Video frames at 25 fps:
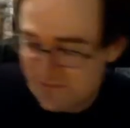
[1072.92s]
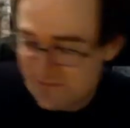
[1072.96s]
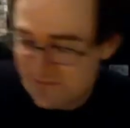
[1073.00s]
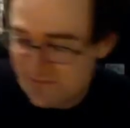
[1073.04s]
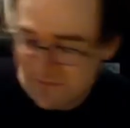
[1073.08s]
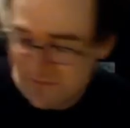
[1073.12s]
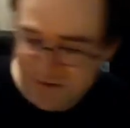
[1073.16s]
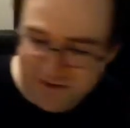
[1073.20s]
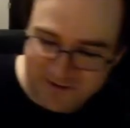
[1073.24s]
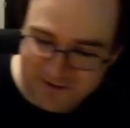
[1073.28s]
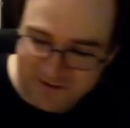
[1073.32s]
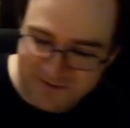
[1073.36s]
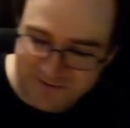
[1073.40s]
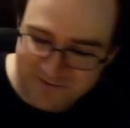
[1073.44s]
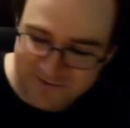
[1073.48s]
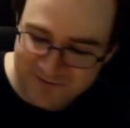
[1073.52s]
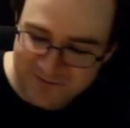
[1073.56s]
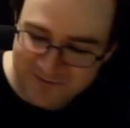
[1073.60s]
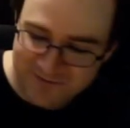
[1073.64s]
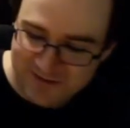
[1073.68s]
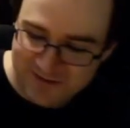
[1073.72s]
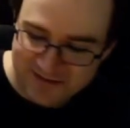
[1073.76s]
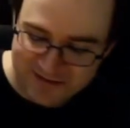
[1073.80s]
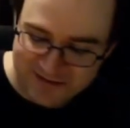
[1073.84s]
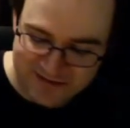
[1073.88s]
of
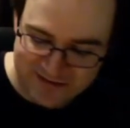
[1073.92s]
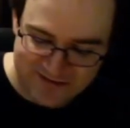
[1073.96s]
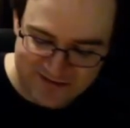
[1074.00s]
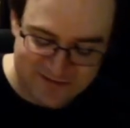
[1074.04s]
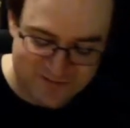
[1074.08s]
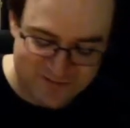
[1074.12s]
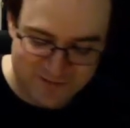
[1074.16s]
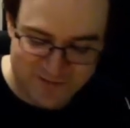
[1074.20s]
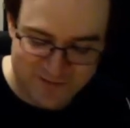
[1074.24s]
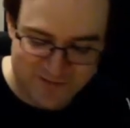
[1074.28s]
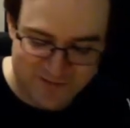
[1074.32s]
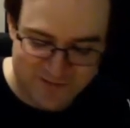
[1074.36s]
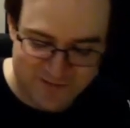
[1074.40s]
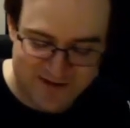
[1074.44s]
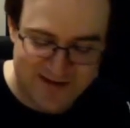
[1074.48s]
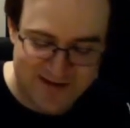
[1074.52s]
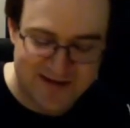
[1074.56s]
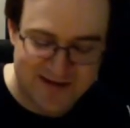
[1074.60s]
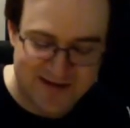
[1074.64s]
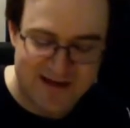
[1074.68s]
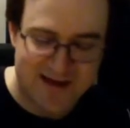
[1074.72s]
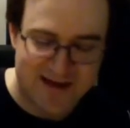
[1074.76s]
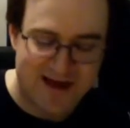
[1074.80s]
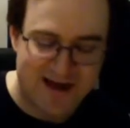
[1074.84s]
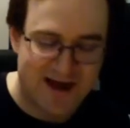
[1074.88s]
this movie,
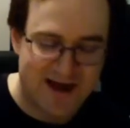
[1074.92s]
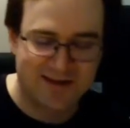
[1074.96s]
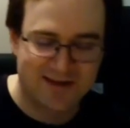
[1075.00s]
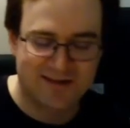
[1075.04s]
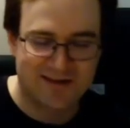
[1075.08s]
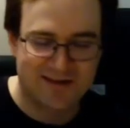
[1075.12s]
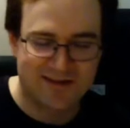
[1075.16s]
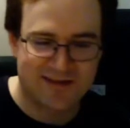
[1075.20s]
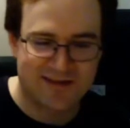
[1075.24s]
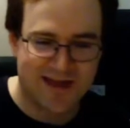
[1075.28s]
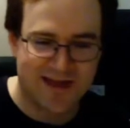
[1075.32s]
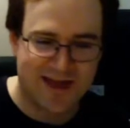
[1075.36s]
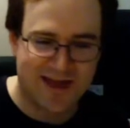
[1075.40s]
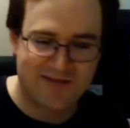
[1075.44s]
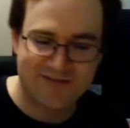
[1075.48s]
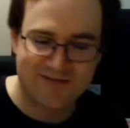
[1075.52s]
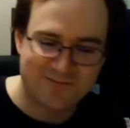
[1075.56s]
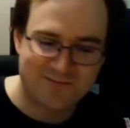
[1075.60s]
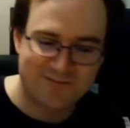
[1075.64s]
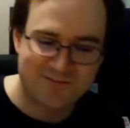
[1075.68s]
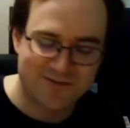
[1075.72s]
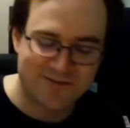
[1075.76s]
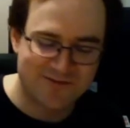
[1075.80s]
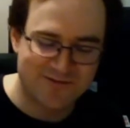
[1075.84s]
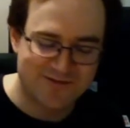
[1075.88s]
I think every
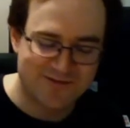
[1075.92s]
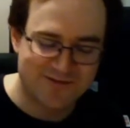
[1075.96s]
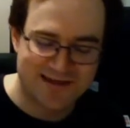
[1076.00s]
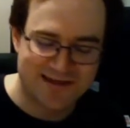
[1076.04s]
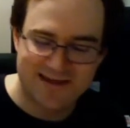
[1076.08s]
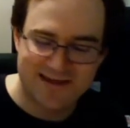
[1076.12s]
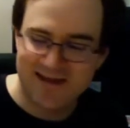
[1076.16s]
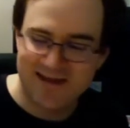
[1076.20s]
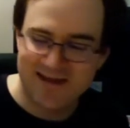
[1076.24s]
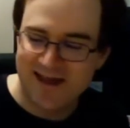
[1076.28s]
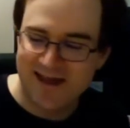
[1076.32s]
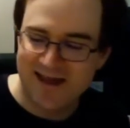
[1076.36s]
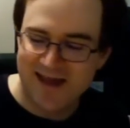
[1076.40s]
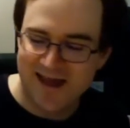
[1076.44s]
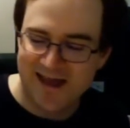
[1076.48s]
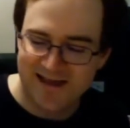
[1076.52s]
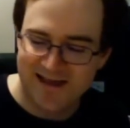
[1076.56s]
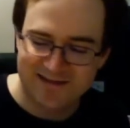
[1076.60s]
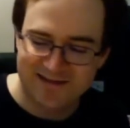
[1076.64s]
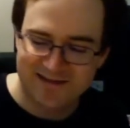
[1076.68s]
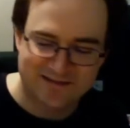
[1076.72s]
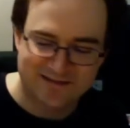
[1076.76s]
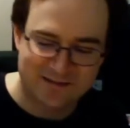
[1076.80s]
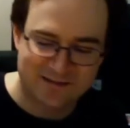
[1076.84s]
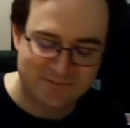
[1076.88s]
movie has
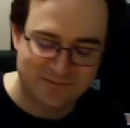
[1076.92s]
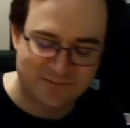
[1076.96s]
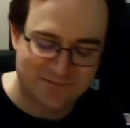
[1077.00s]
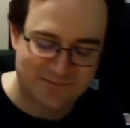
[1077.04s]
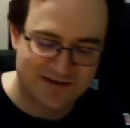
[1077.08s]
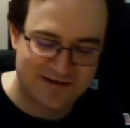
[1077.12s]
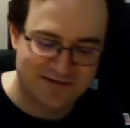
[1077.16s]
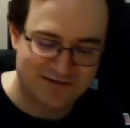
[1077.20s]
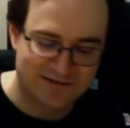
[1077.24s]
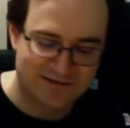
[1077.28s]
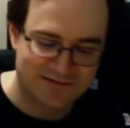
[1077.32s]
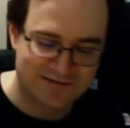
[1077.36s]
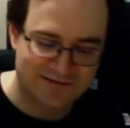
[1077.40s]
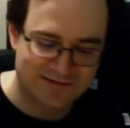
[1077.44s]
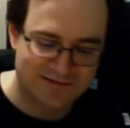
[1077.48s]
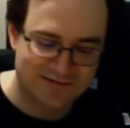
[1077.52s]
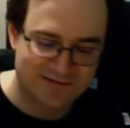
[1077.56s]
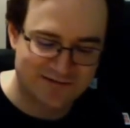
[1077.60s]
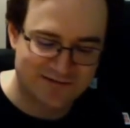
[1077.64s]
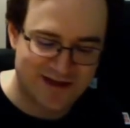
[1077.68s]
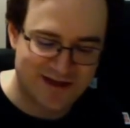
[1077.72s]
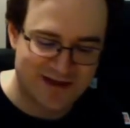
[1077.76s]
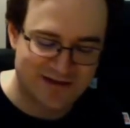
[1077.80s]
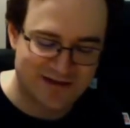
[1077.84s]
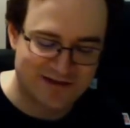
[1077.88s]
something
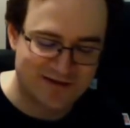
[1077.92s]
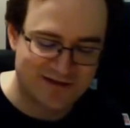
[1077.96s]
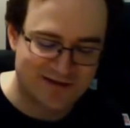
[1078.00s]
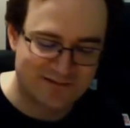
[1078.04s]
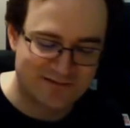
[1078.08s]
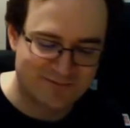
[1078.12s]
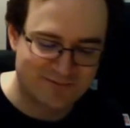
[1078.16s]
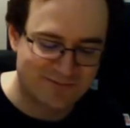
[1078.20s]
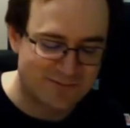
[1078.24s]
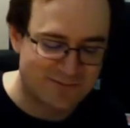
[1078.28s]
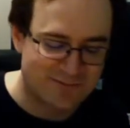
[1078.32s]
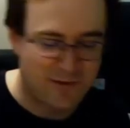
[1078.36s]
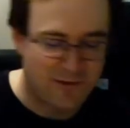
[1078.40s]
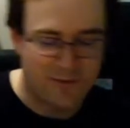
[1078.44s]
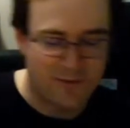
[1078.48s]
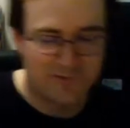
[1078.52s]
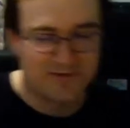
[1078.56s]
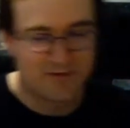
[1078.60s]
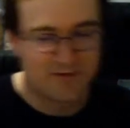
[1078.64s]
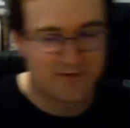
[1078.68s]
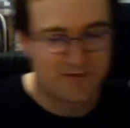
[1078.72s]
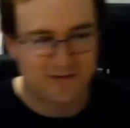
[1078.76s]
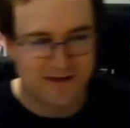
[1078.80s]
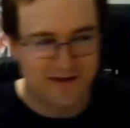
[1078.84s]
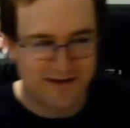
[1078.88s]
that you probably don't
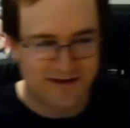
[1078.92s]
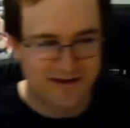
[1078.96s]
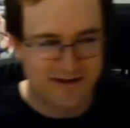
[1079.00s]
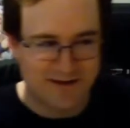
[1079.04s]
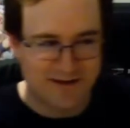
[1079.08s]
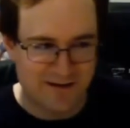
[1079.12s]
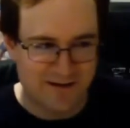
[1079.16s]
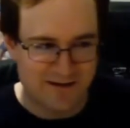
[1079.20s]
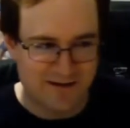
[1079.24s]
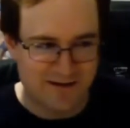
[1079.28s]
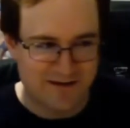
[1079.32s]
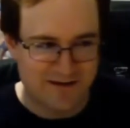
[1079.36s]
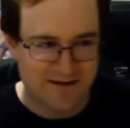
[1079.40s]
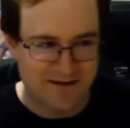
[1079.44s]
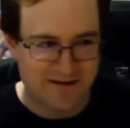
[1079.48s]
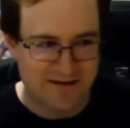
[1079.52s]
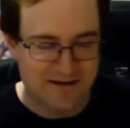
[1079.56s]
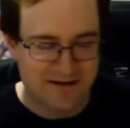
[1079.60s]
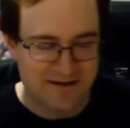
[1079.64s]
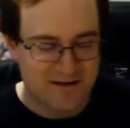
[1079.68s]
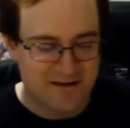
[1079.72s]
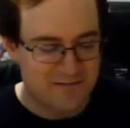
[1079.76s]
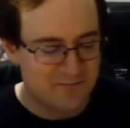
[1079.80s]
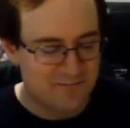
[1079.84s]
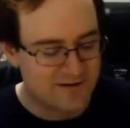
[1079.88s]
like about it,
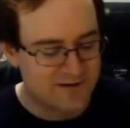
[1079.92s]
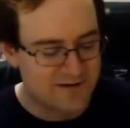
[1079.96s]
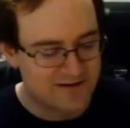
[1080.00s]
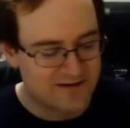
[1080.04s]
but you